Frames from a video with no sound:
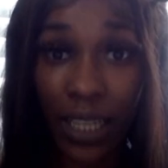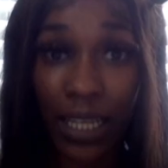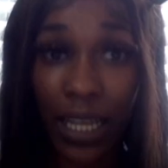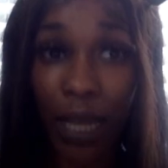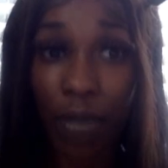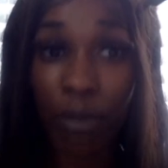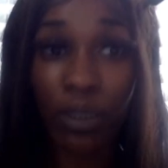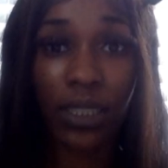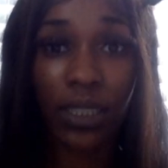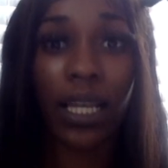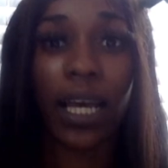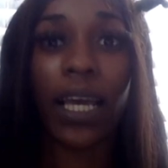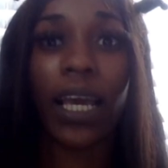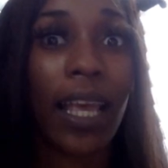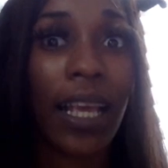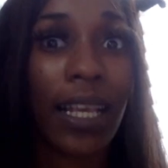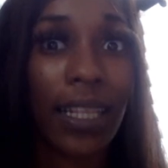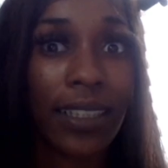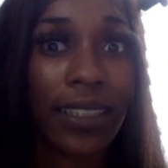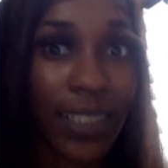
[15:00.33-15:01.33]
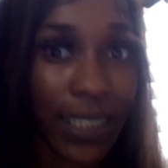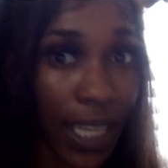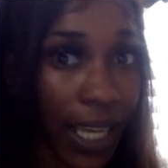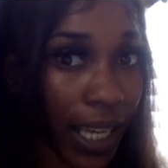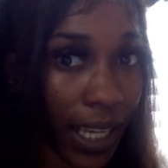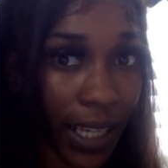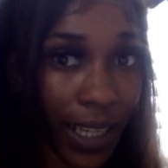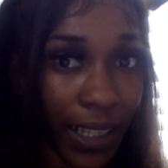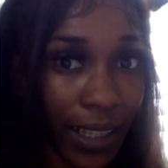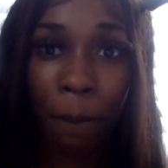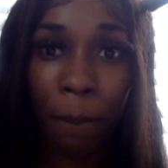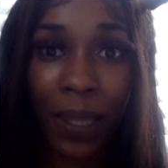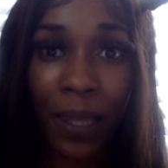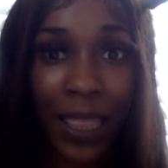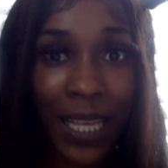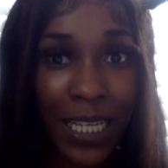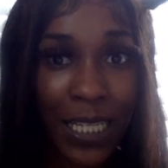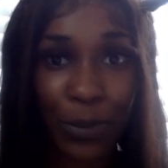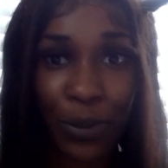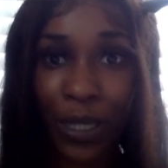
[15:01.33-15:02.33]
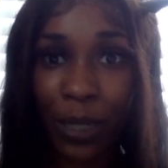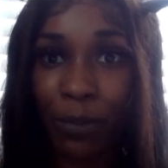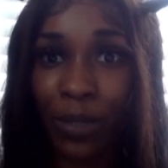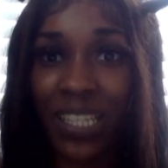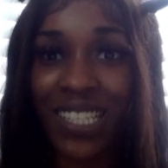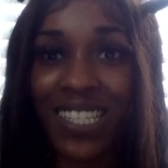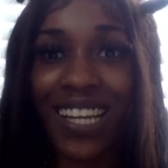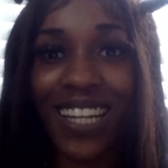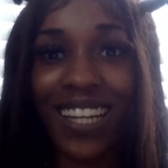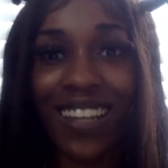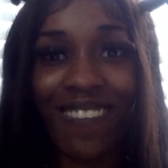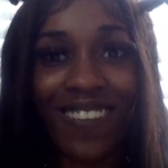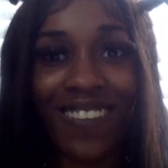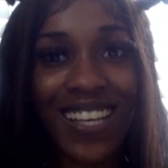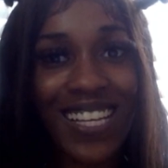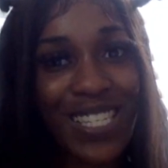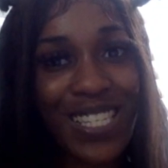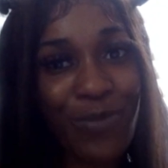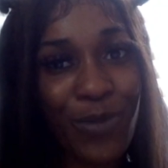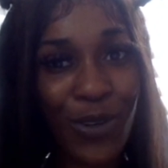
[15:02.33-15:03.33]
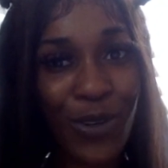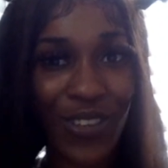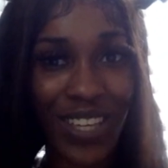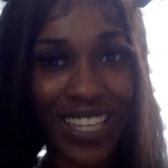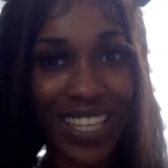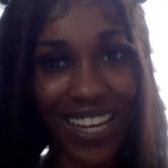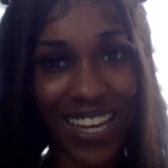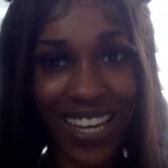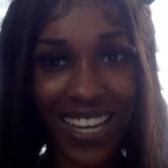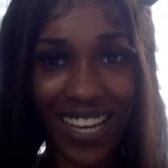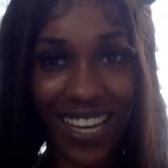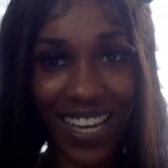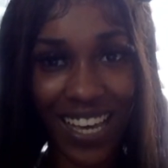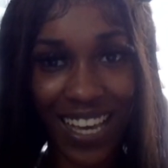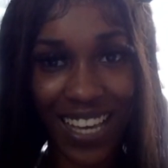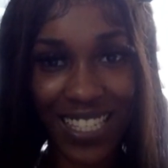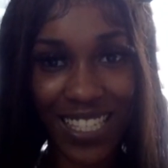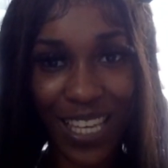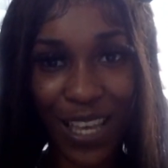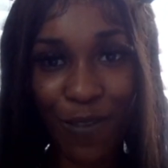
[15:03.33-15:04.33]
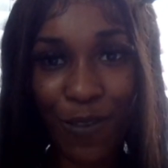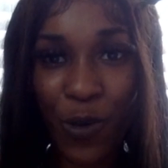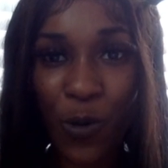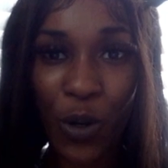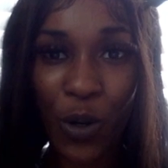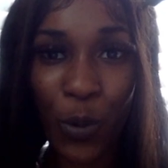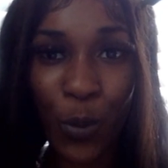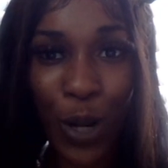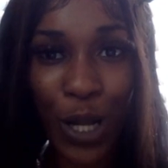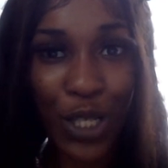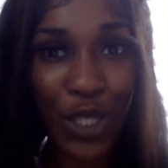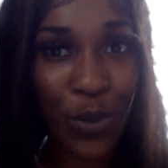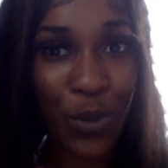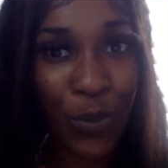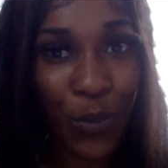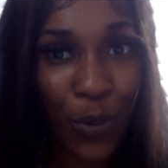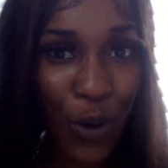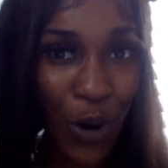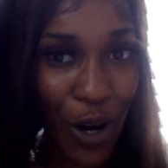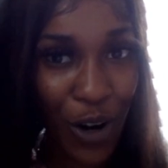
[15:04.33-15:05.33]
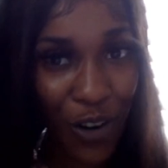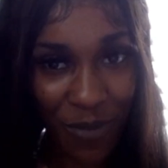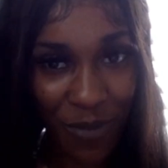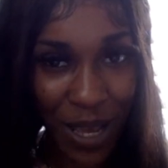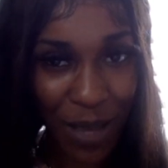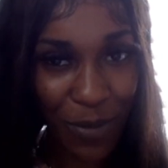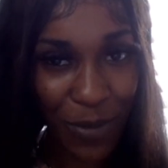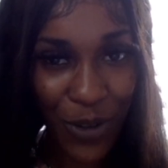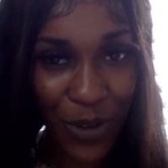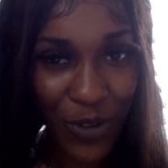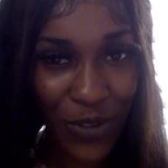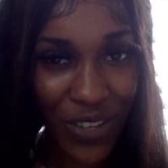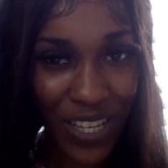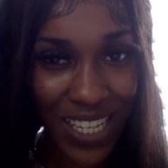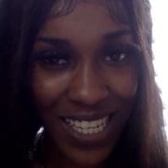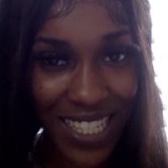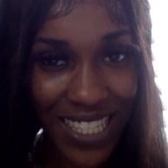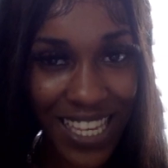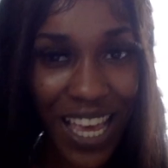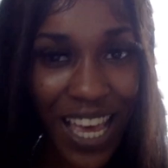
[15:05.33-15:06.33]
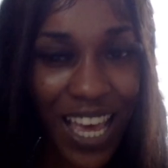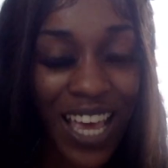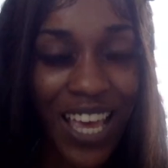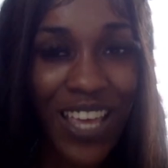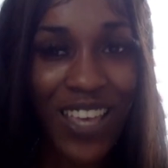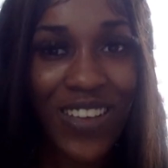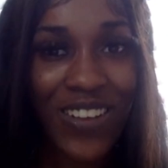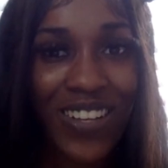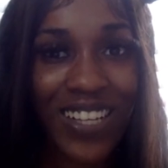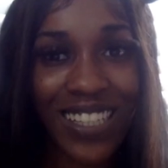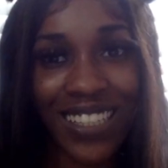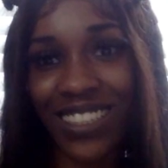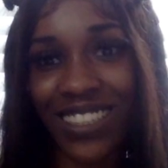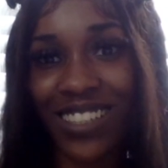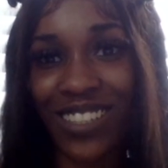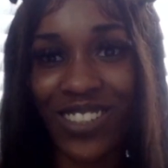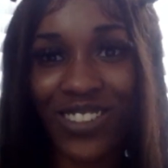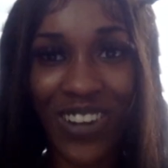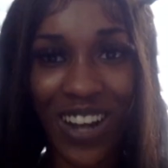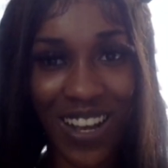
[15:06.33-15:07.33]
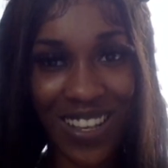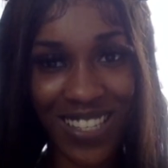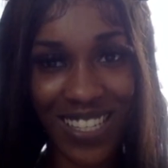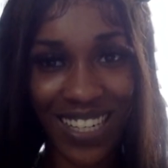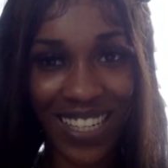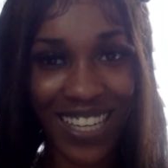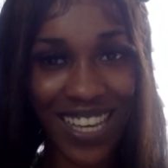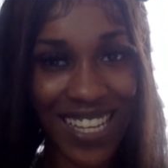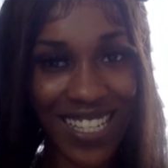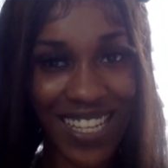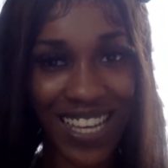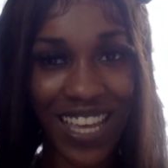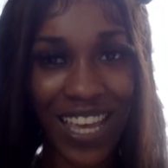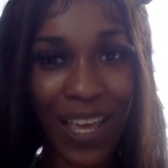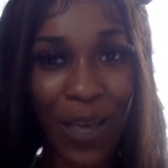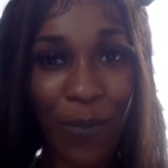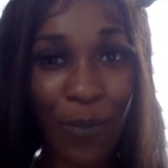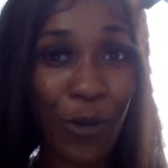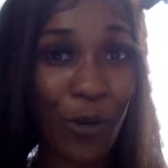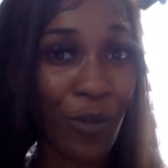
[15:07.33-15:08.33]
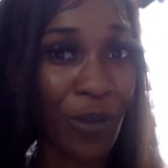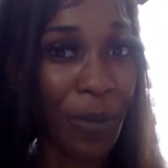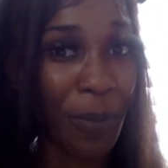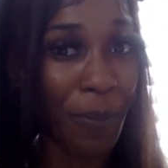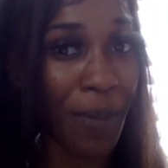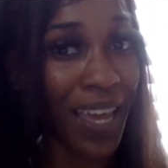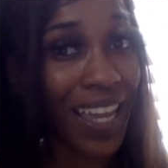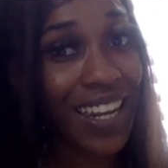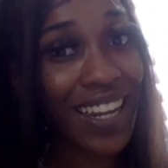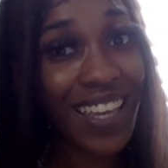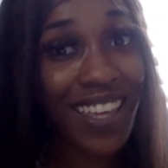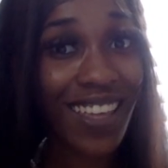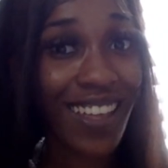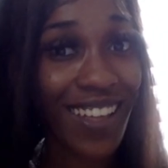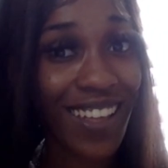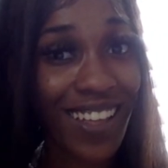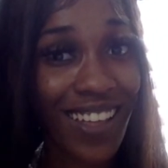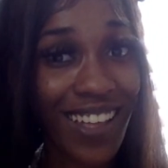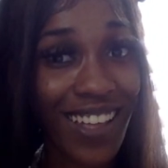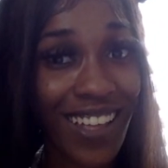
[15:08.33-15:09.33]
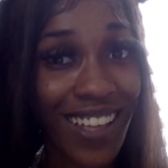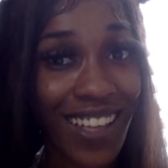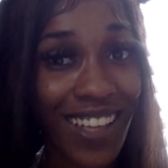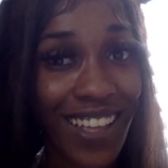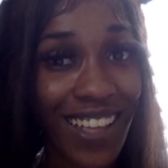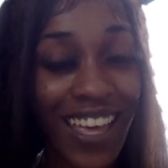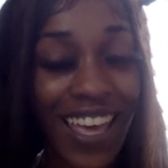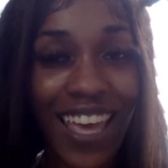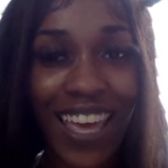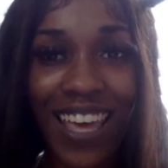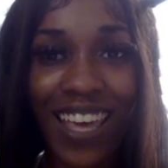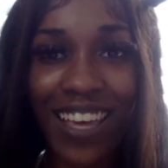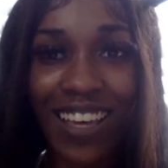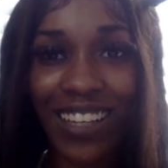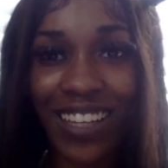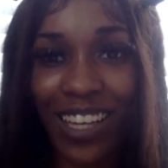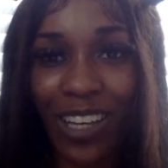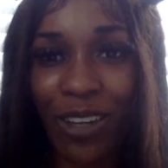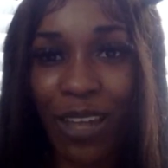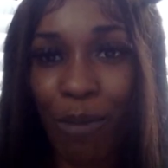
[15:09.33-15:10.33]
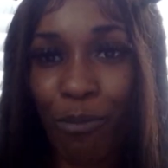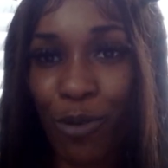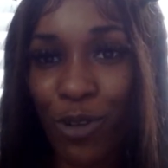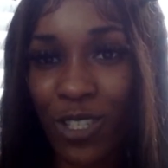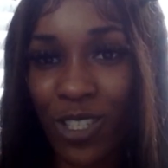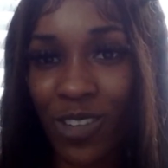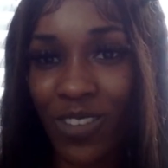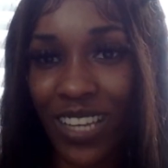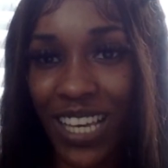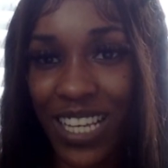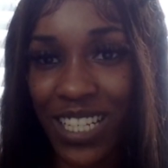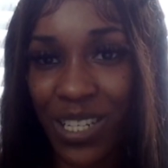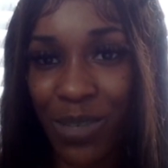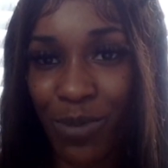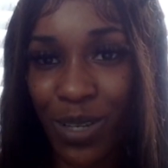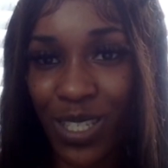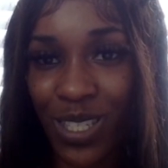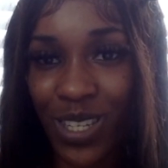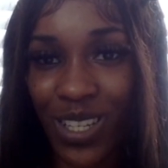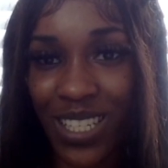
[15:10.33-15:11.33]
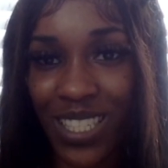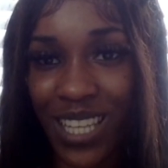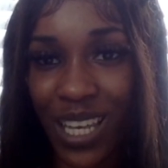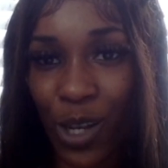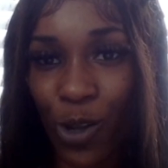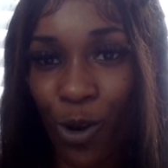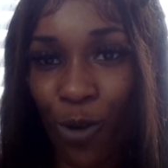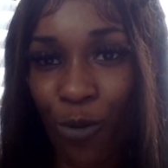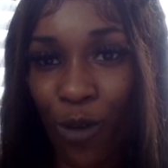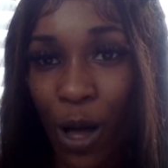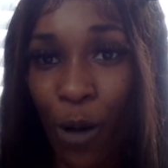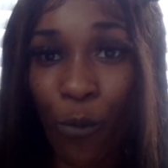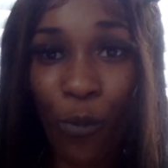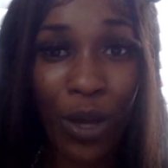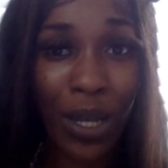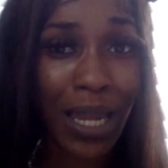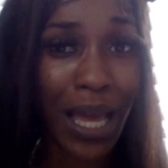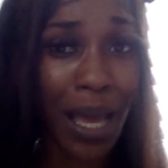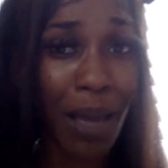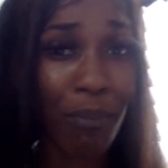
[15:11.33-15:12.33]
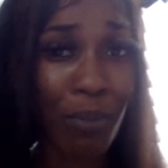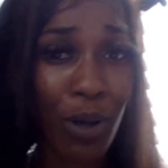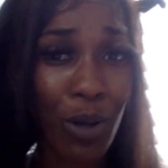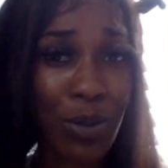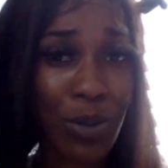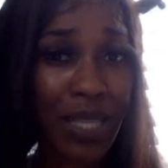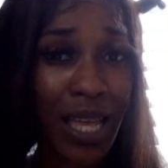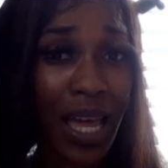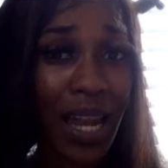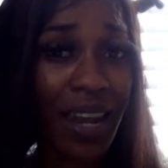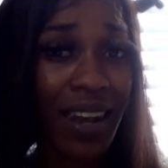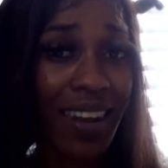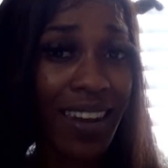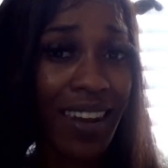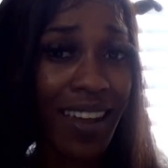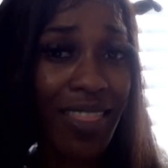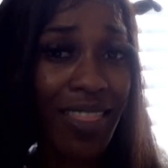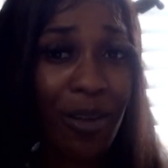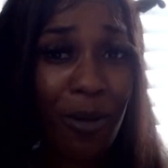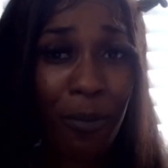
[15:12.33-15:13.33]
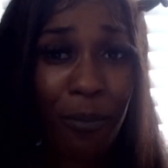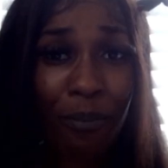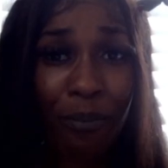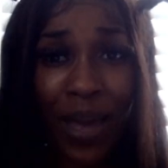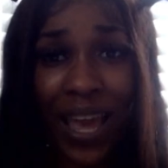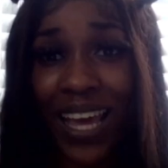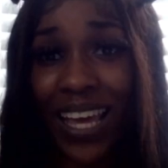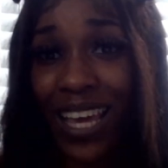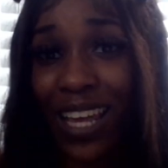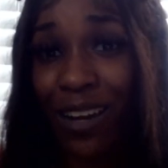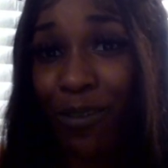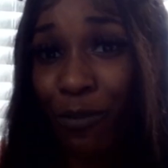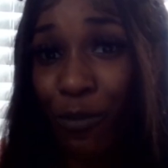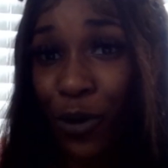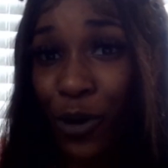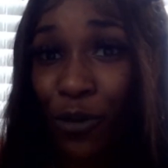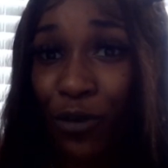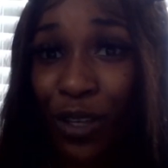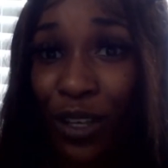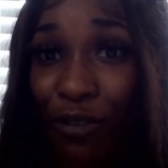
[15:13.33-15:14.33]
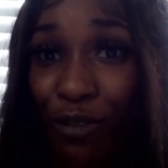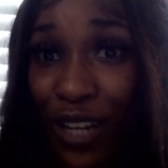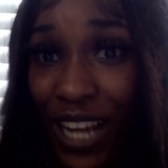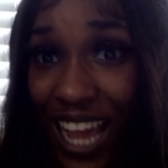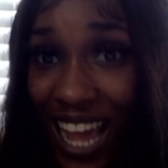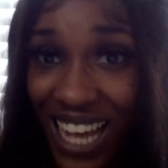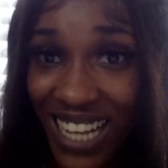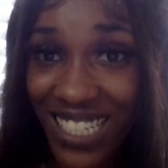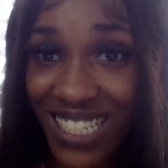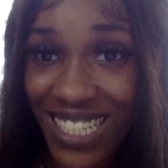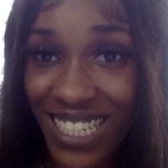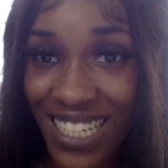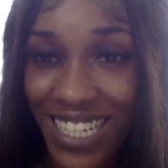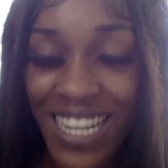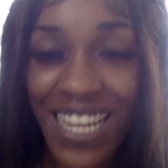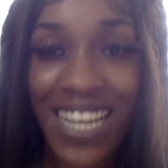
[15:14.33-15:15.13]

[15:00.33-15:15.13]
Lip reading: That was like insane. But that's pretty much the end of this movie, guys. If you want to watch more of my movies, you could subscribe to the KJM Movie Mania and click on that post notification bell so you can stay notified when I post another banging movie reaction